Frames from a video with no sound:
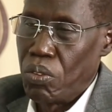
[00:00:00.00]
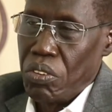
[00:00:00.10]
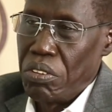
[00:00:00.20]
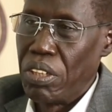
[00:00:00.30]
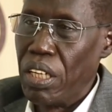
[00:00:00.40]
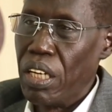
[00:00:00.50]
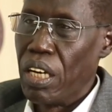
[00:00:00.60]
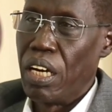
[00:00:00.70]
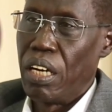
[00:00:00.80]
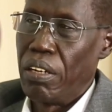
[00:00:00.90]
was
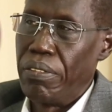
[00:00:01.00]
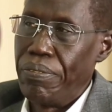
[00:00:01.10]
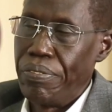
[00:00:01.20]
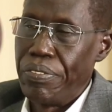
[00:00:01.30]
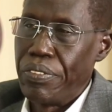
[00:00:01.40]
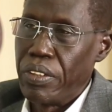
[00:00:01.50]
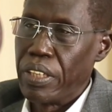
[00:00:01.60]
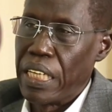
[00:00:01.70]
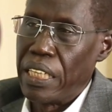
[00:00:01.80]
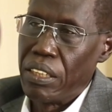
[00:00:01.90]

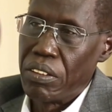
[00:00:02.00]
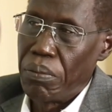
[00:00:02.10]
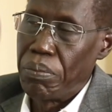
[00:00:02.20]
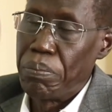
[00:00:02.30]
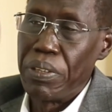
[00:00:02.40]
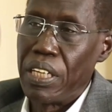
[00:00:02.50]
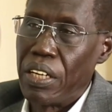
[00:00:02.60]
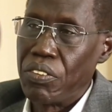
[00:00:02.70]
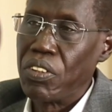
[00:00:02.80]
getting something like